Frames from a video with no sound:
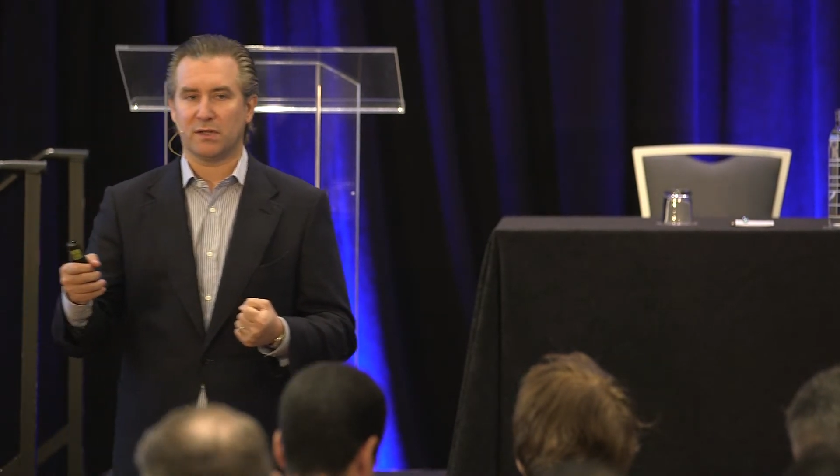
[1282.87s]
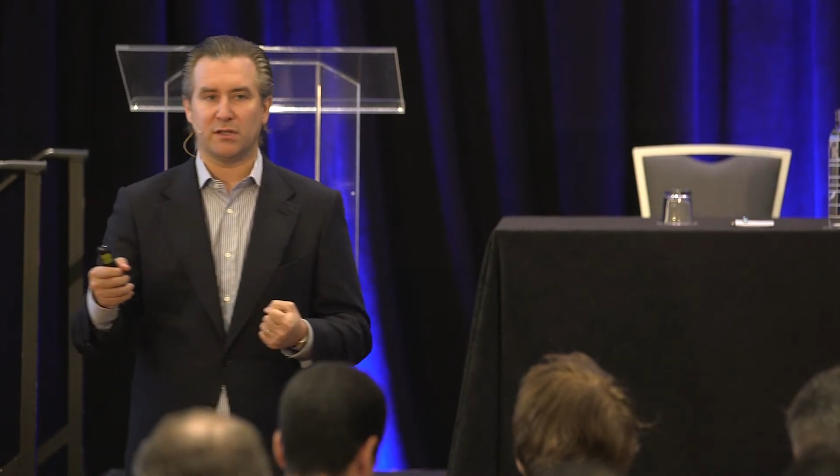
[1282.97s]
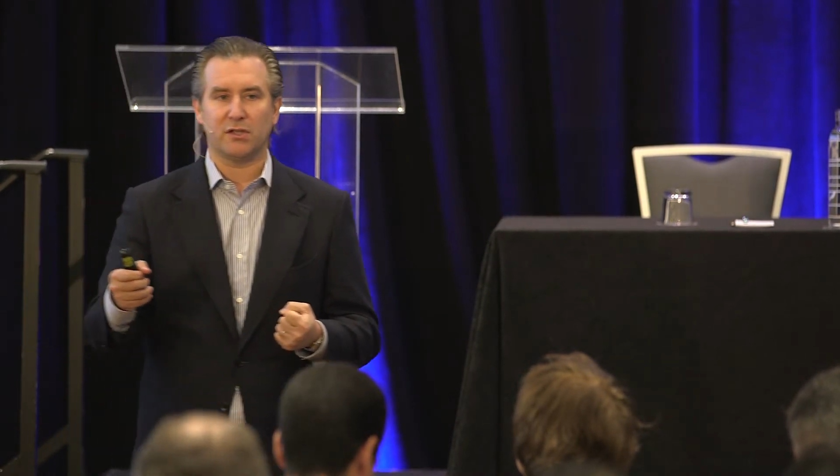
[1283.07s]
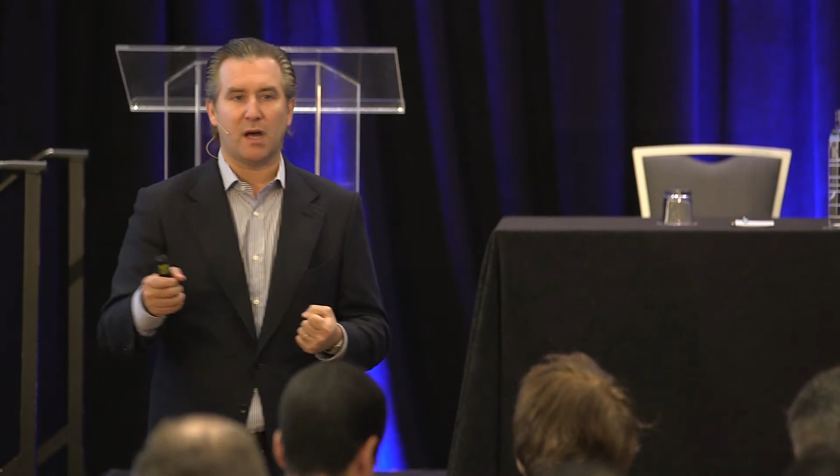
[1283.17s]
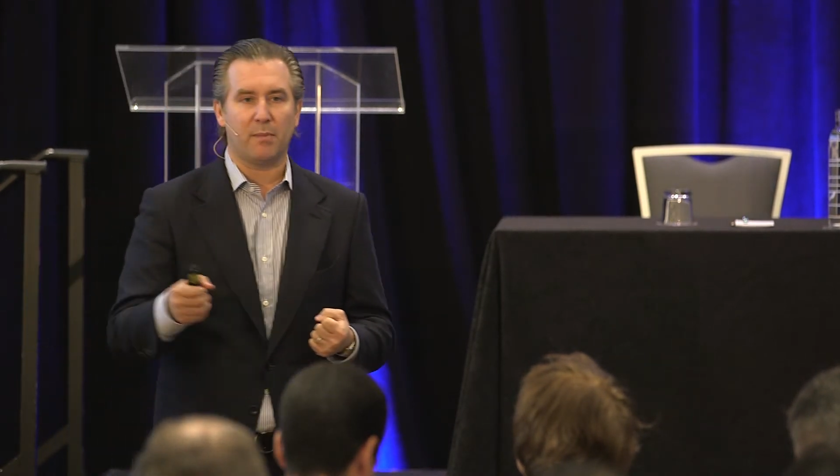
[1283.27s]

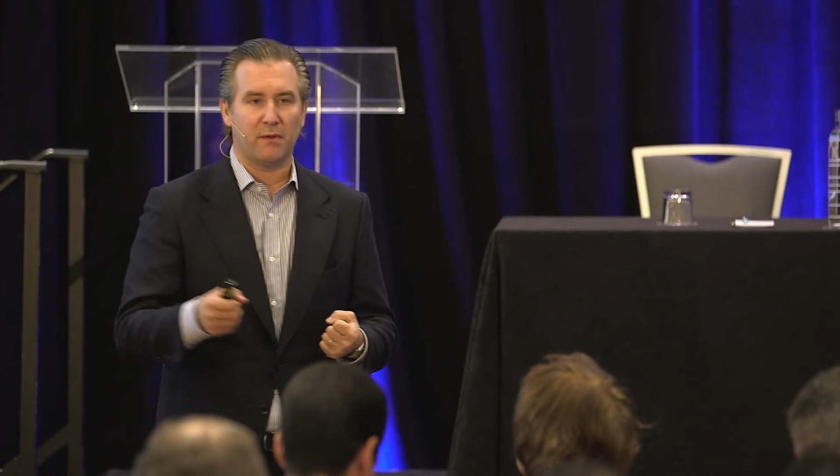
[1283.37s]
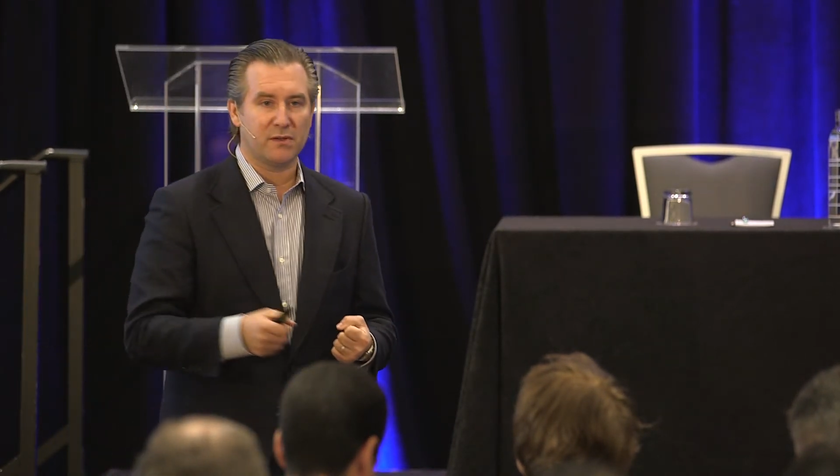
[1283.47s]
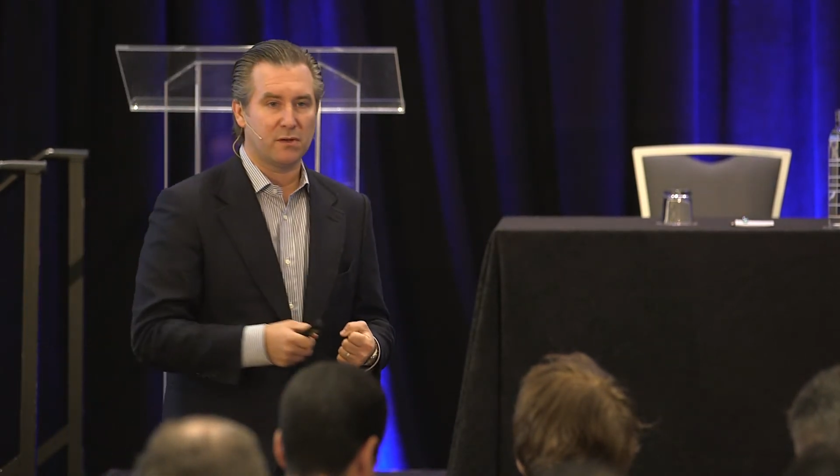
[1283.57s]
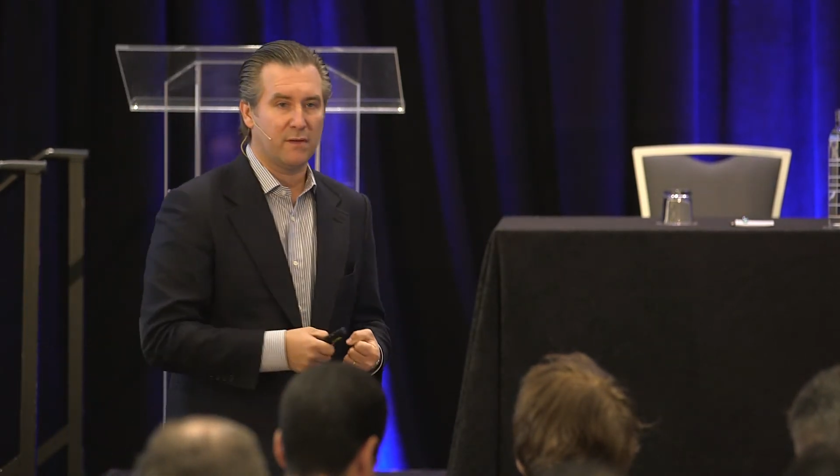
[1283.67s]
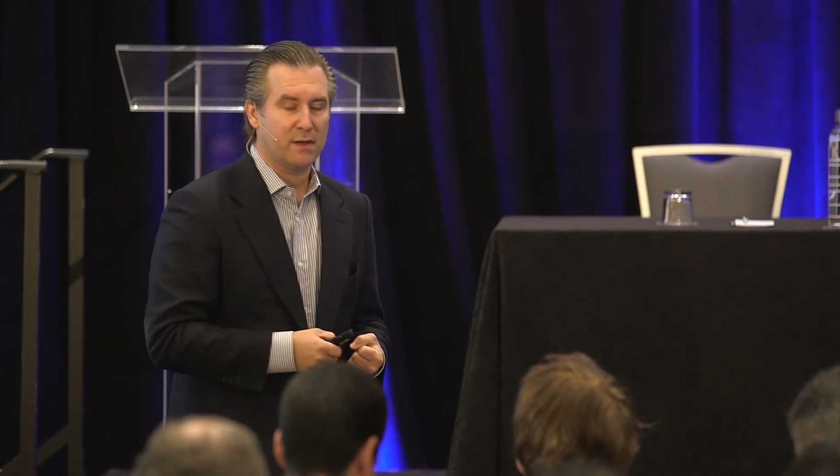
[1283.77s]
can shop on the
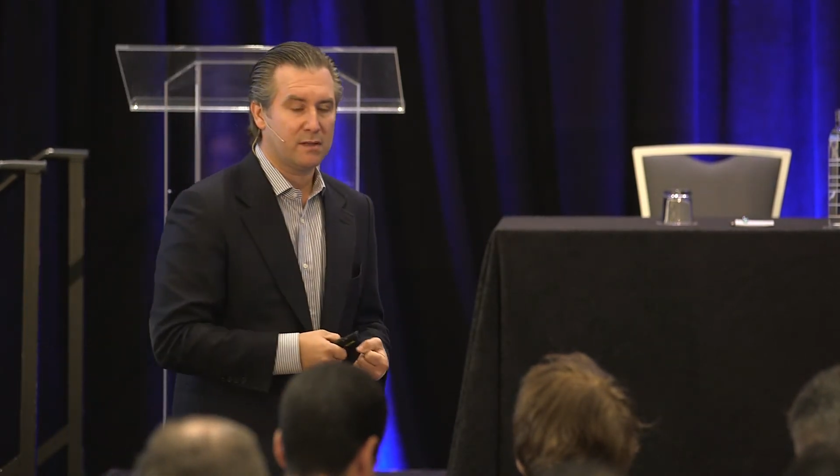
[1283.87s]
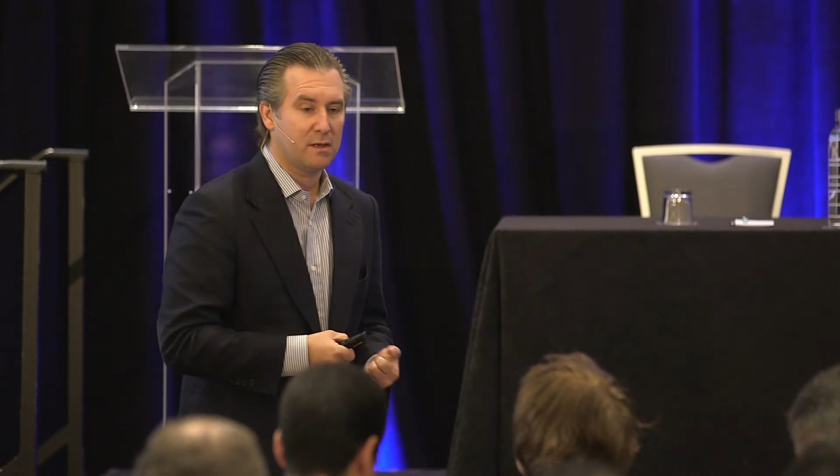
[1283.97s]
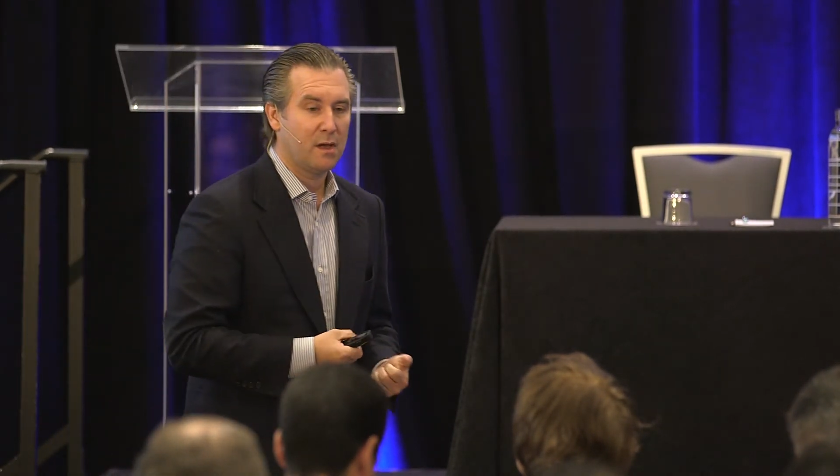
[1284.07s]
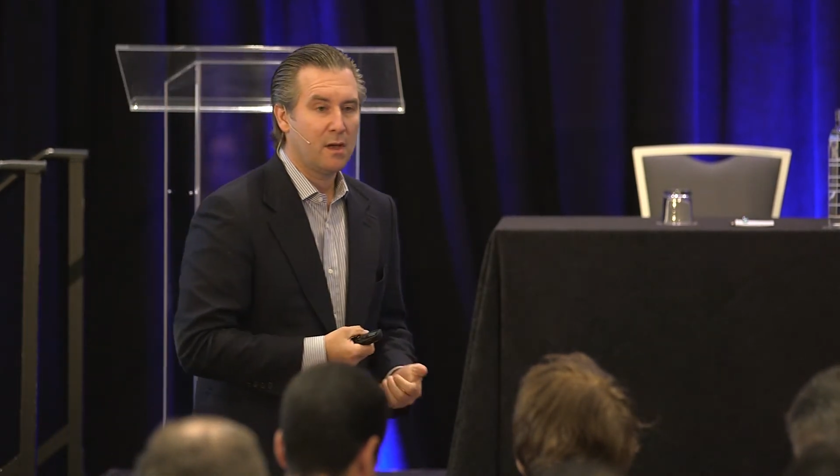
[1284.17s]
service.